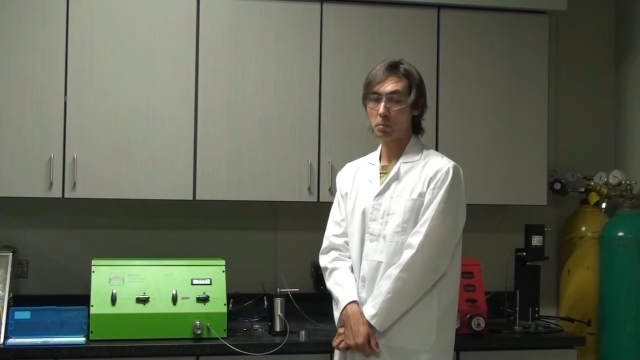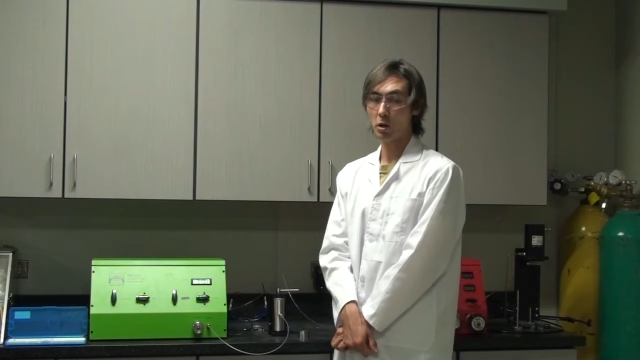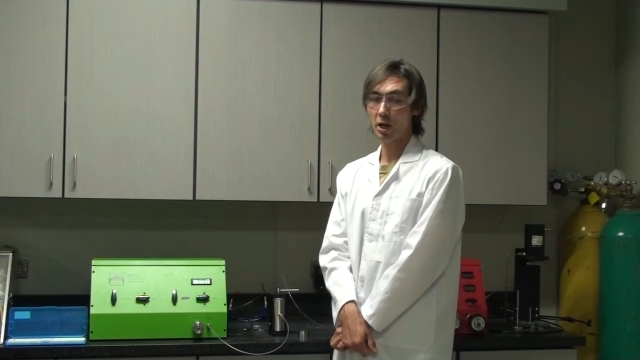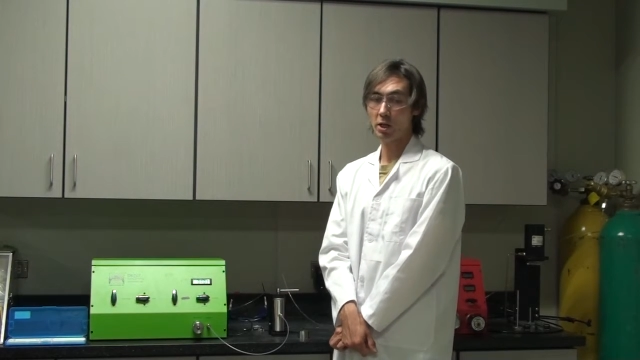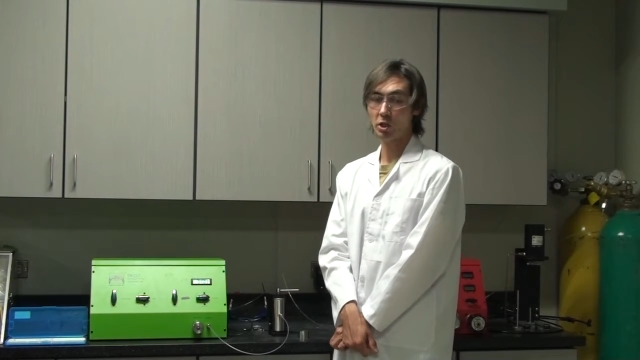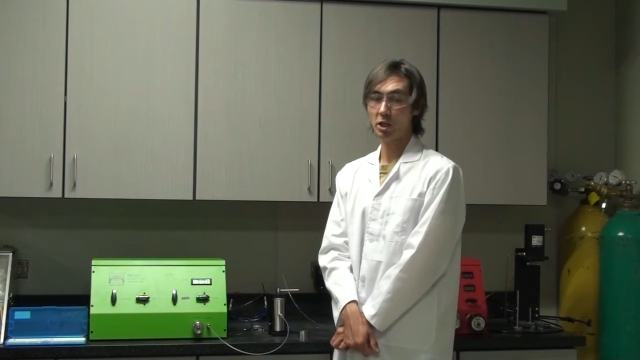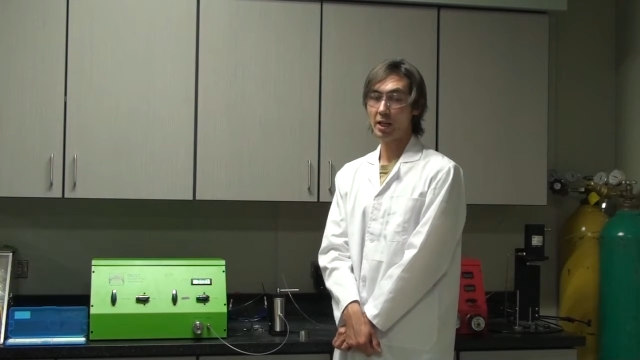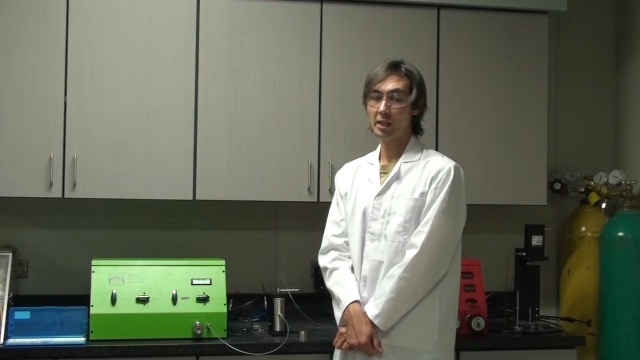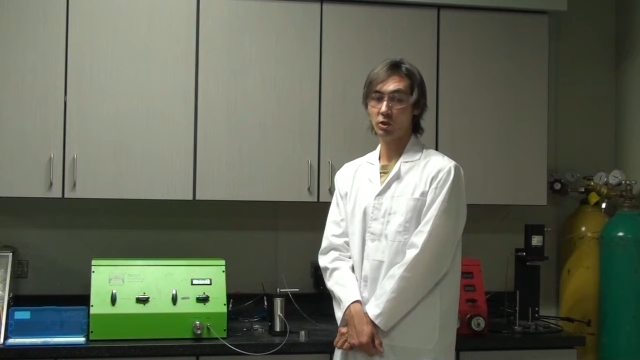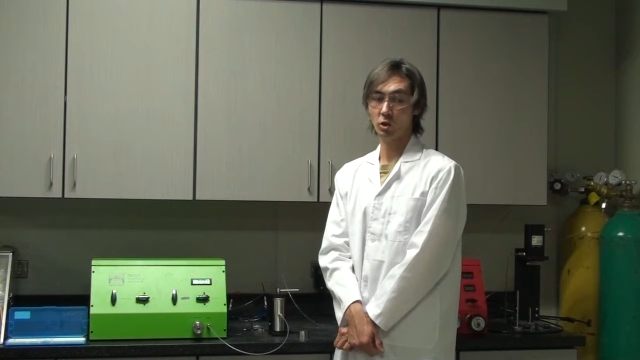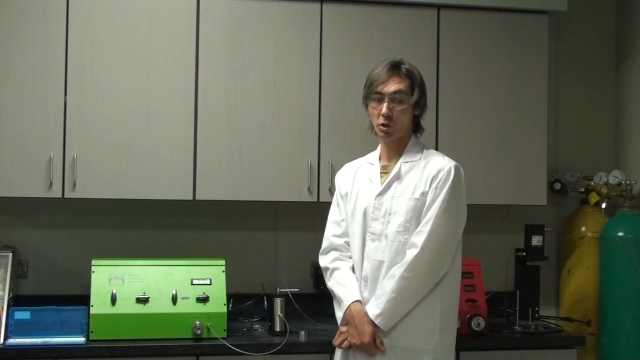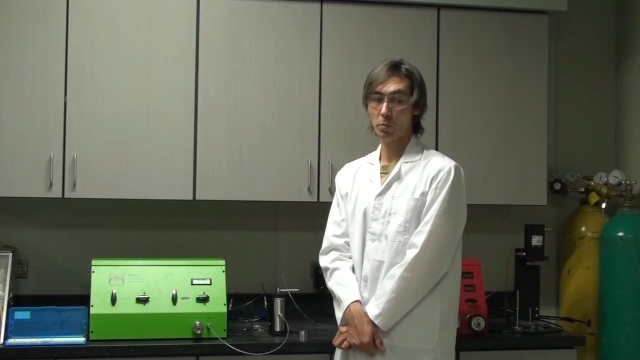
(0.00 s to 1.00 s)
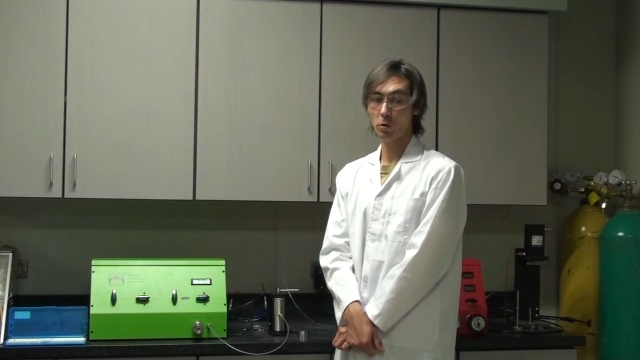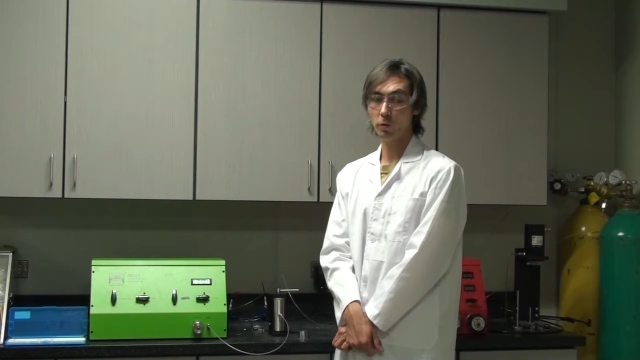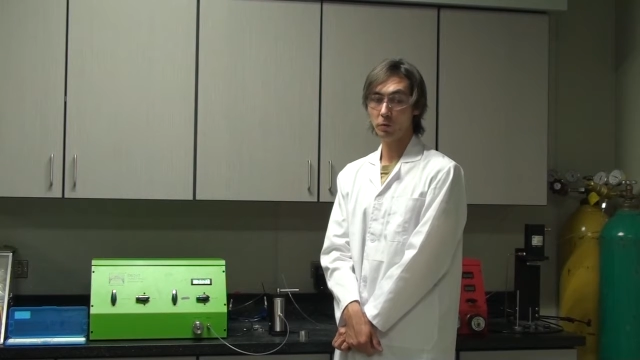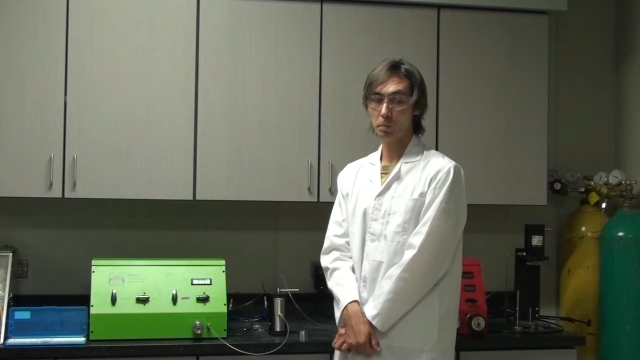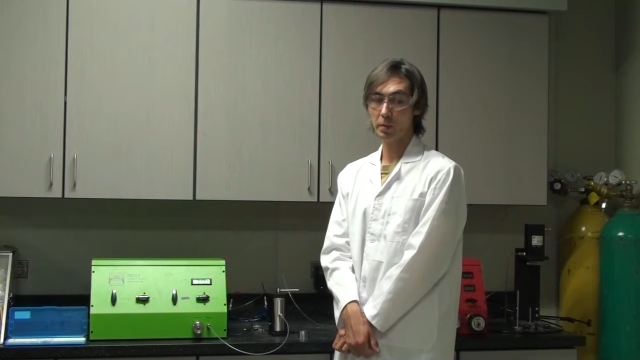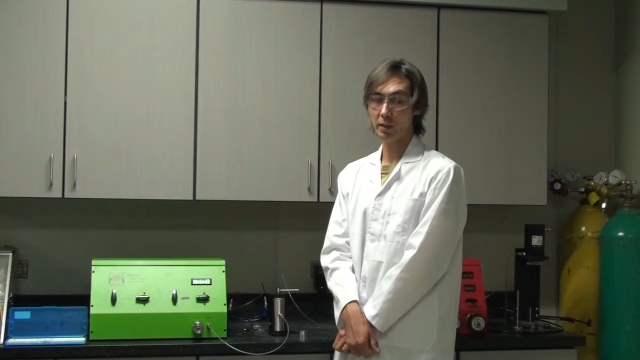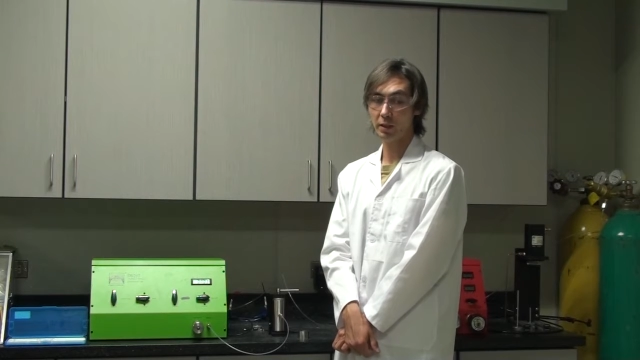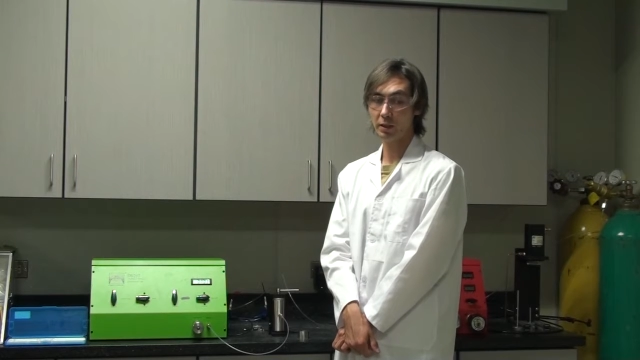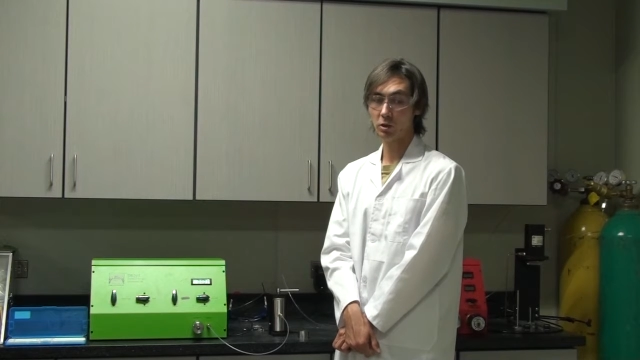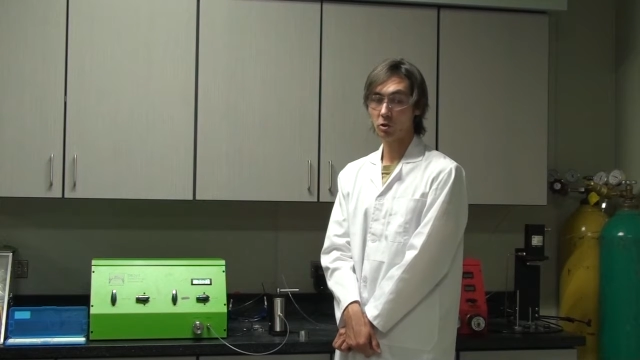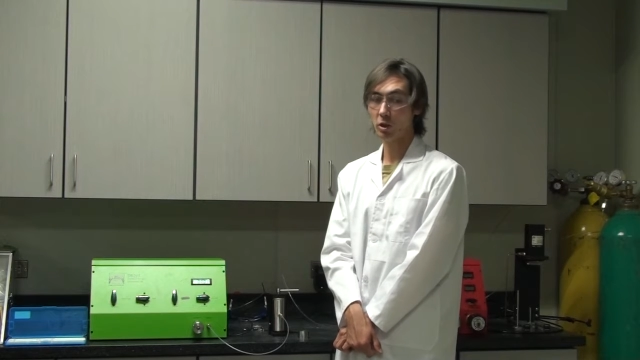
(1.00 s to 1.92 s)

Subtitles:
pressure as remove billet